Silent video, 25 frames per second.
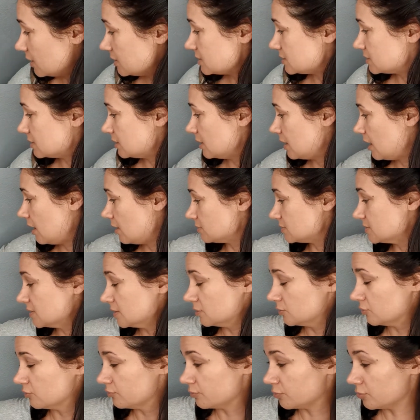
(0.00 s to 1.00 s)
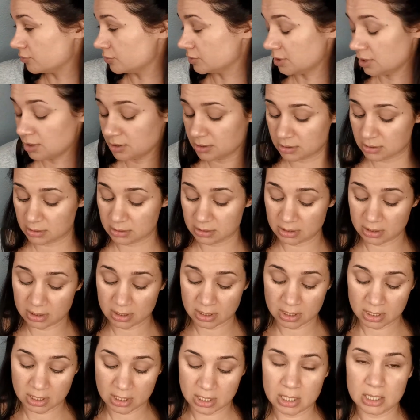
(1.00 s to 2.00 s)
I still have ton of product.
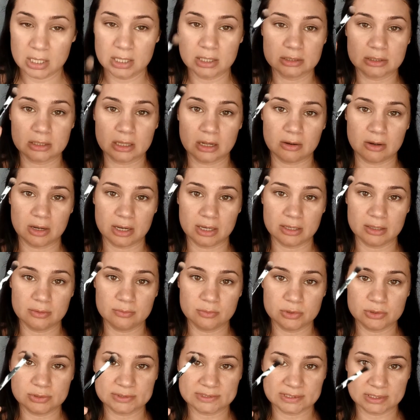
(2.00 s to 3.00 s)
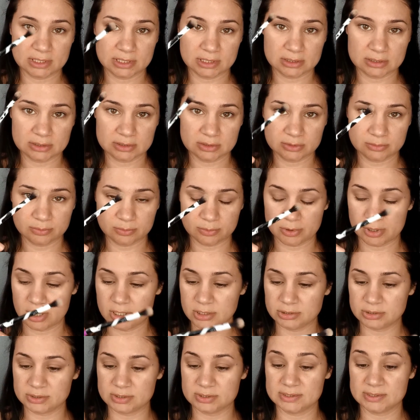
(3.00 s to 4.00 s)
Now I am using another
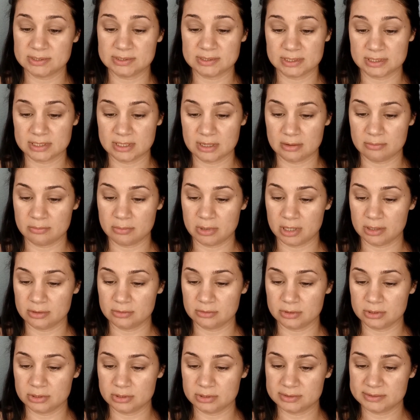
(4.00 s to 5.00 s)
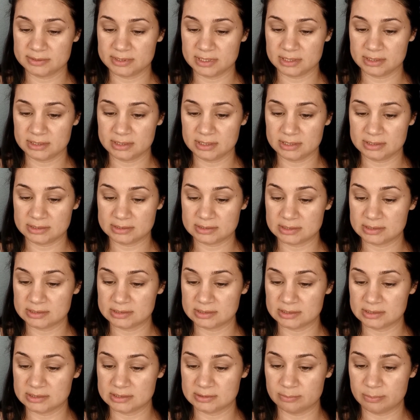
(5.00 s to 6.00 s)
brush. This is again by Real Techniques.
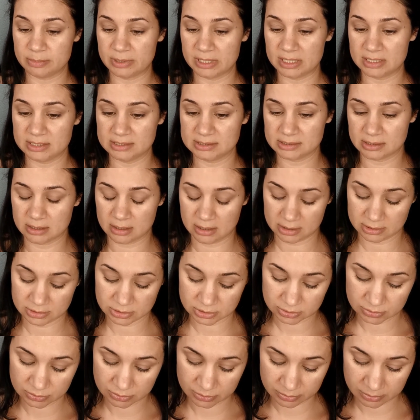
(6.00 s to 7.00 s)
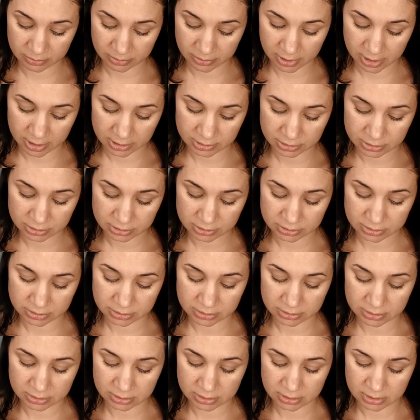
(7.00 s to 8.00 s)
This is base eyeshadow brush.
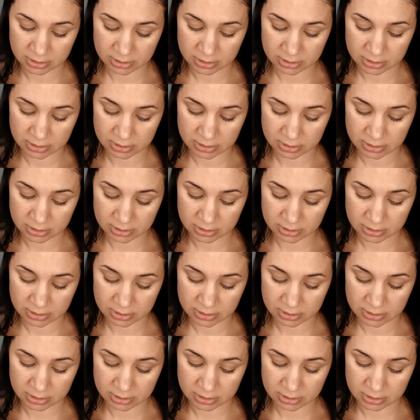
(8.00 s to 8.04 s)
